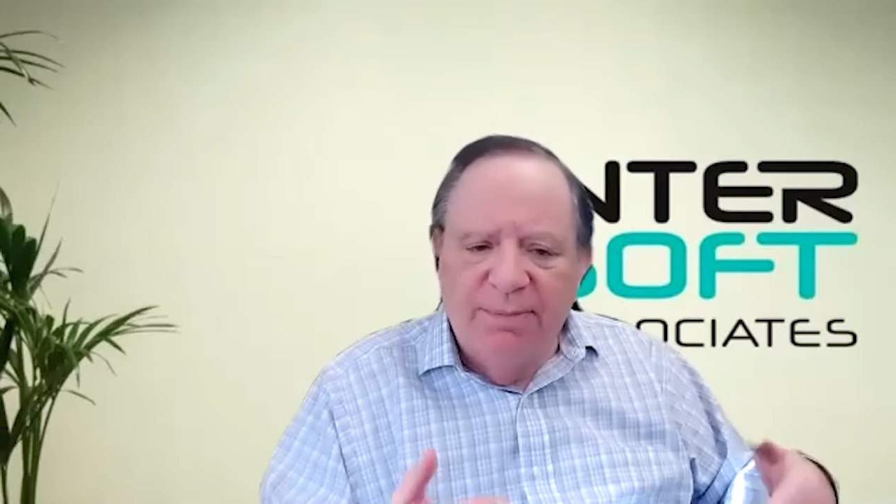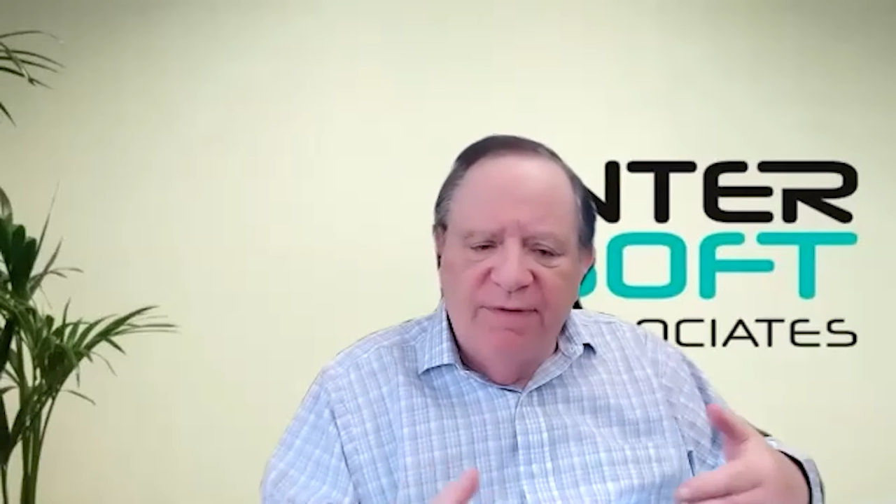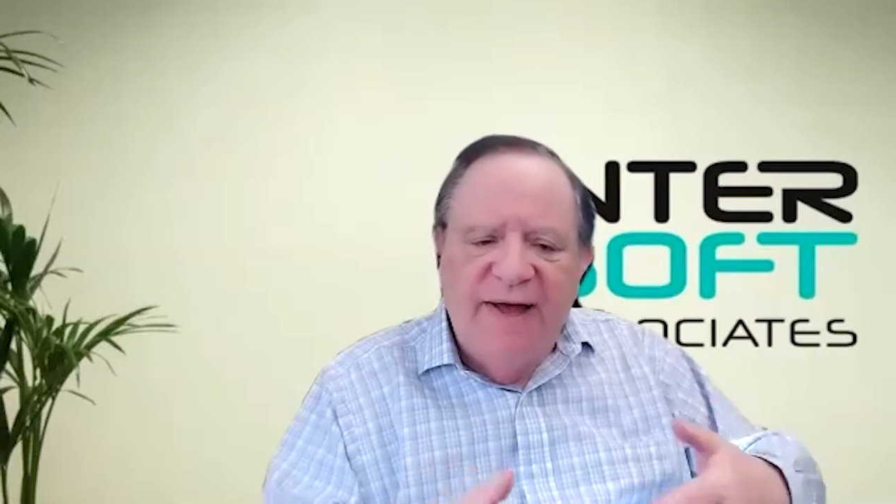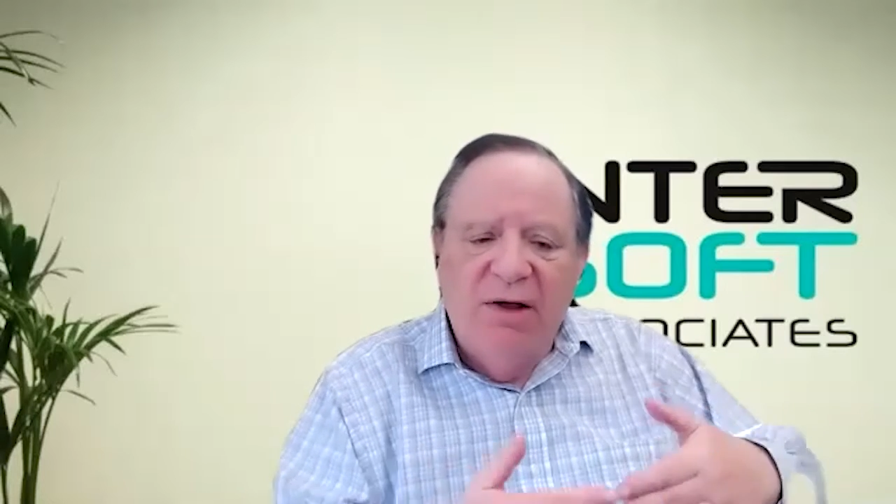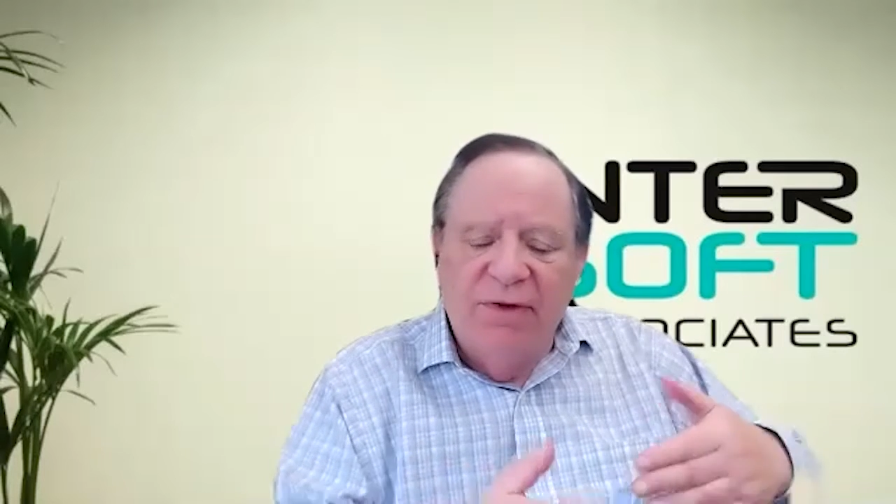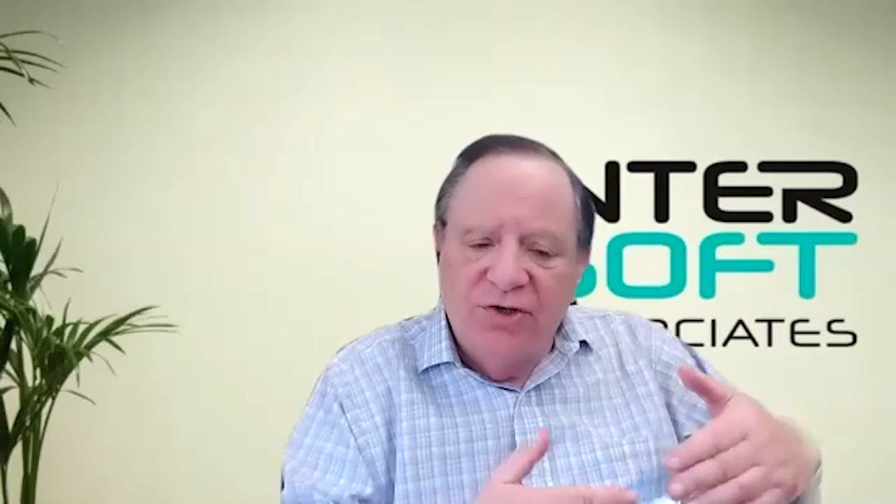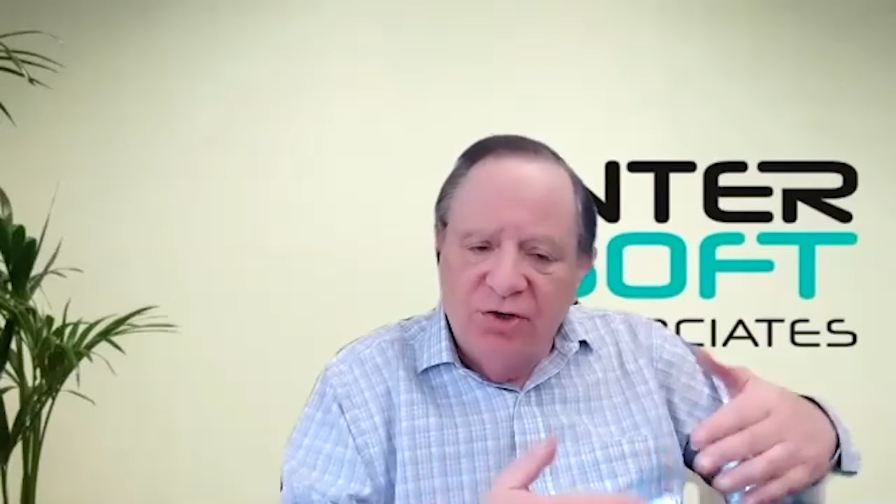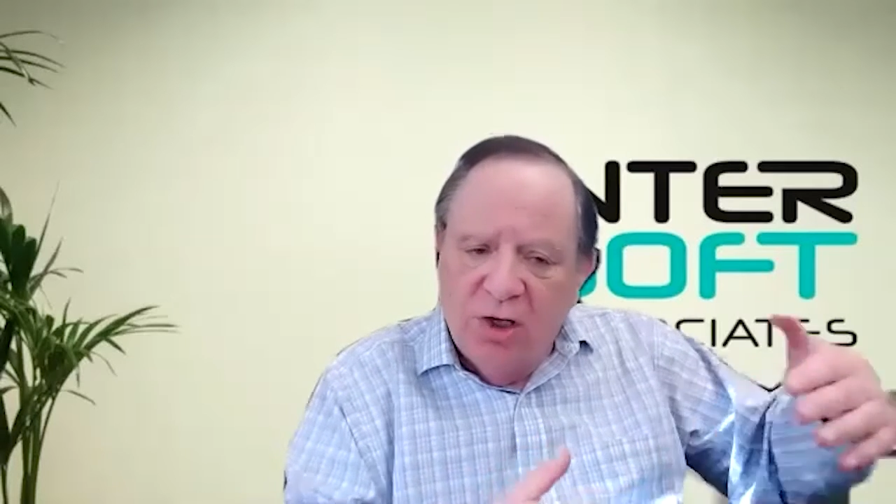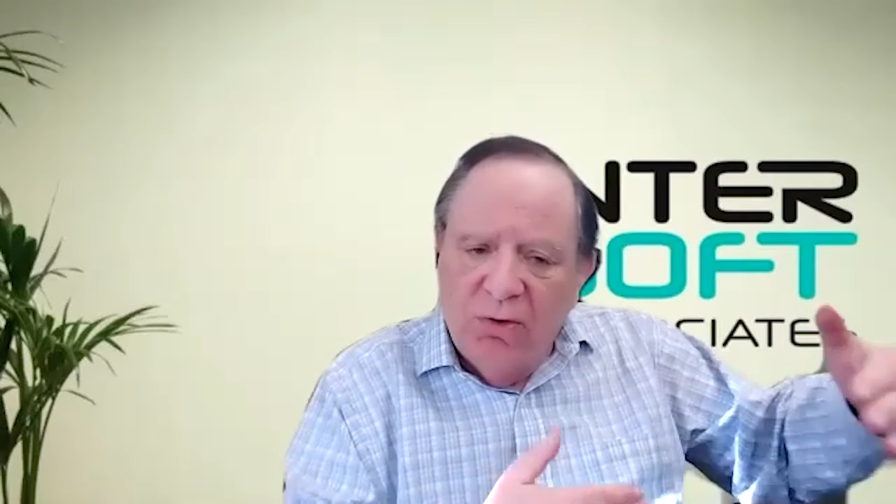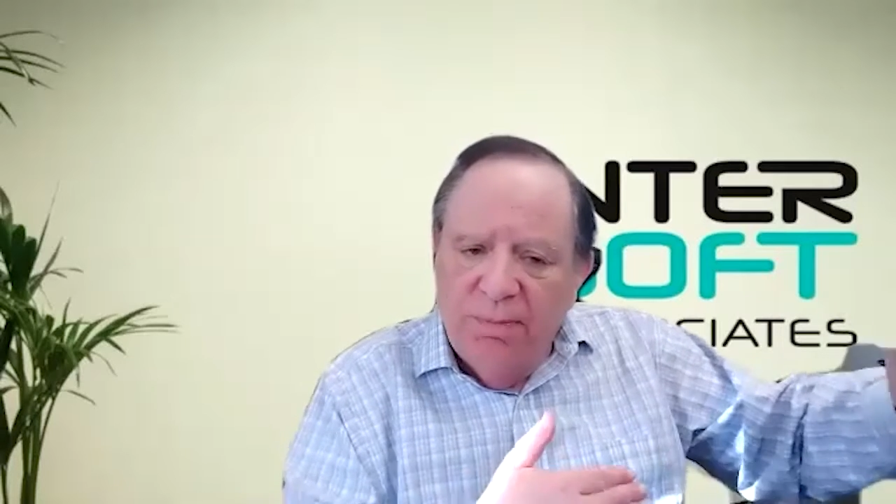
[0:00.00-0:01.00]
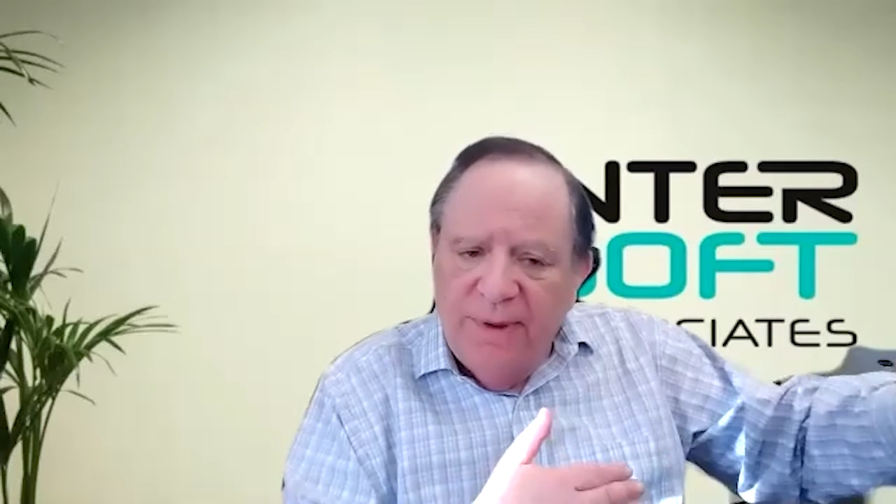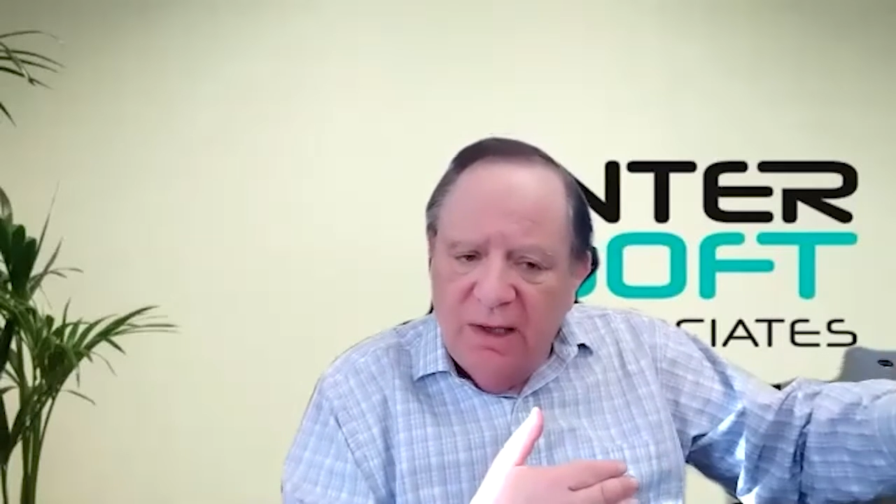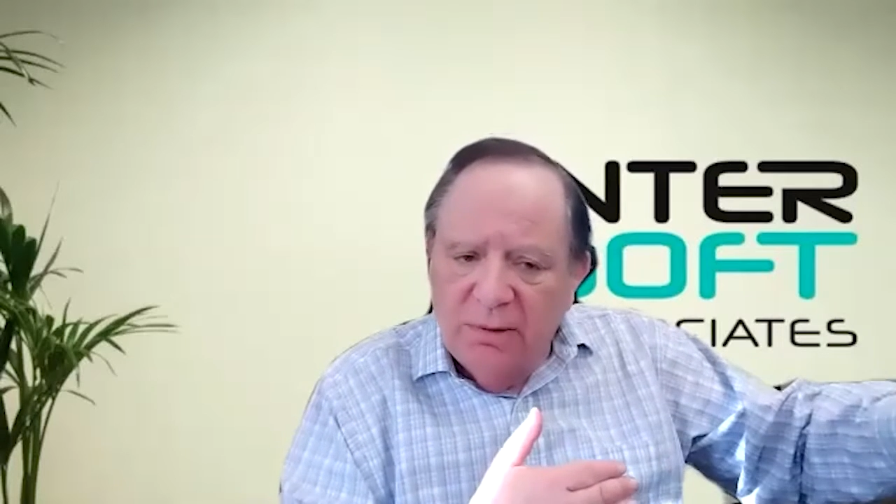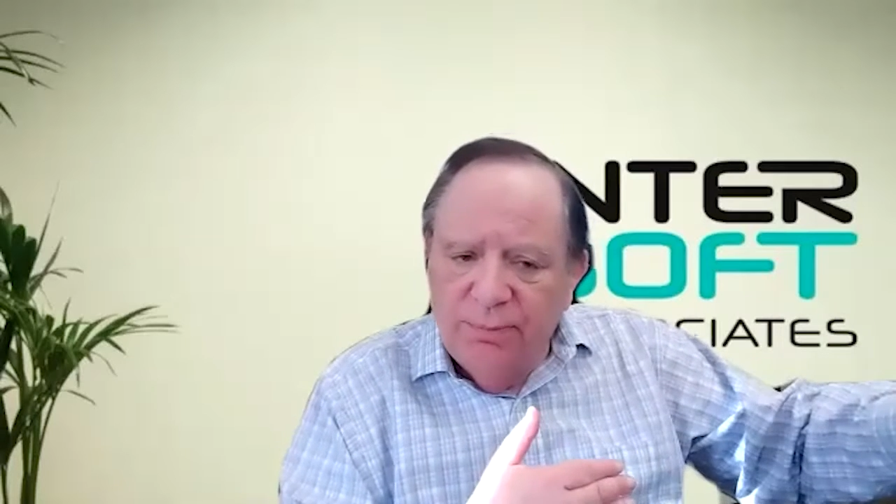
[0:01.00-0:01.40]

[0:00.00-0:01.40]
of how they should go about